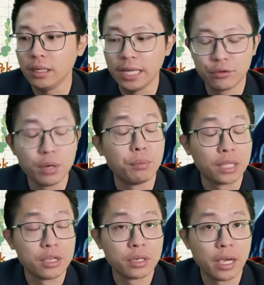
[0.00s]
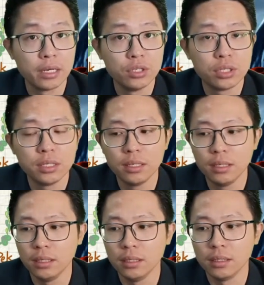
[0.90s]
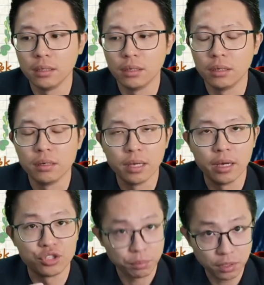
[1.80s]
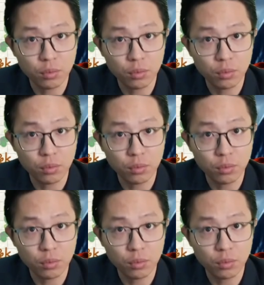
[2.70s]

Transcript: electric potential energy in the chapter